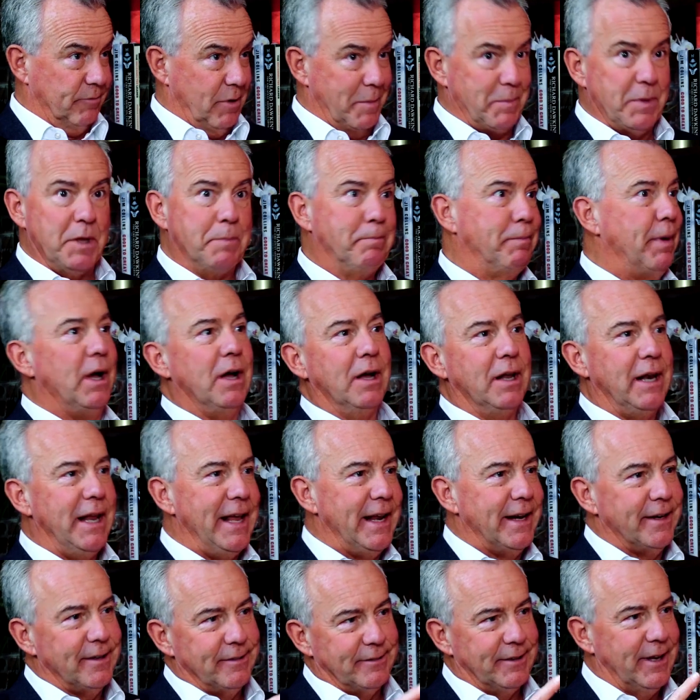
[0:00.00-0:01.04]
Remember the
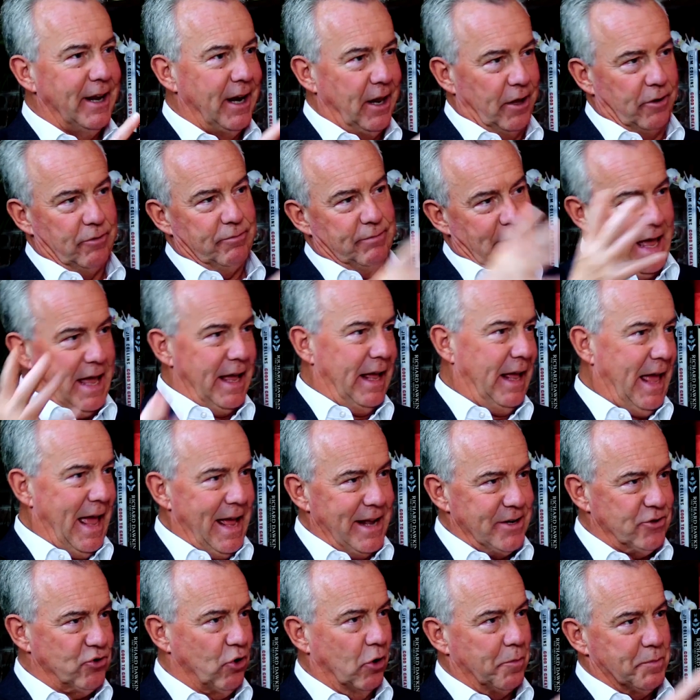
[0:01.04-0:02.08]
Berlin,
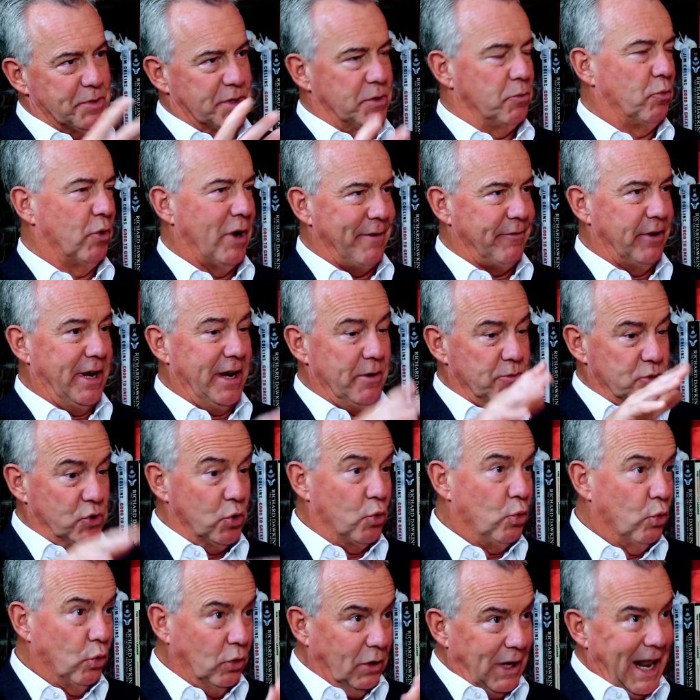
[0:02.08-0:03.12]
airdrops and whatever? It was
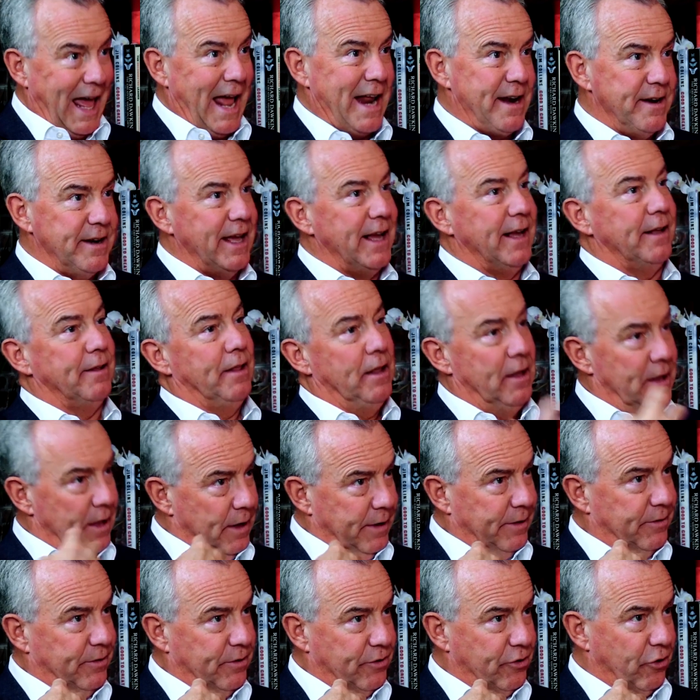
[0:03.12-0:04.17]
all landing,
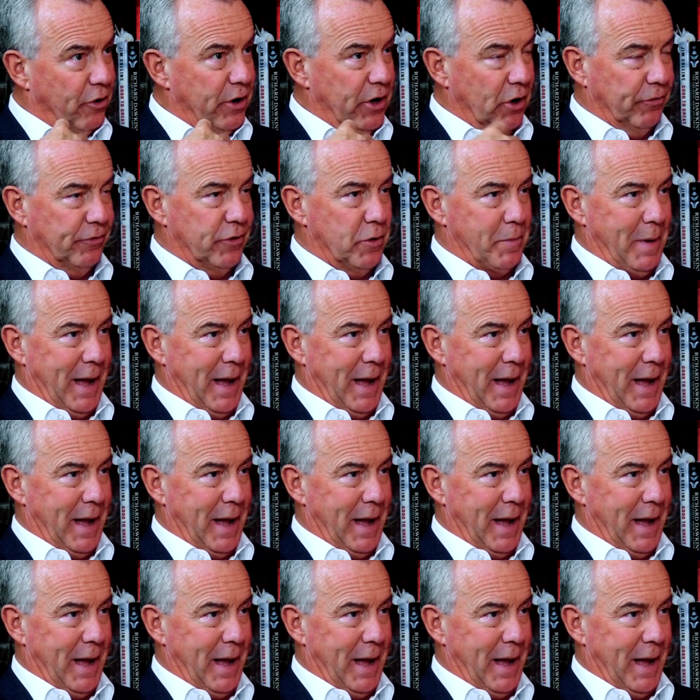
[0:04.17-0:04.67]
throw it off the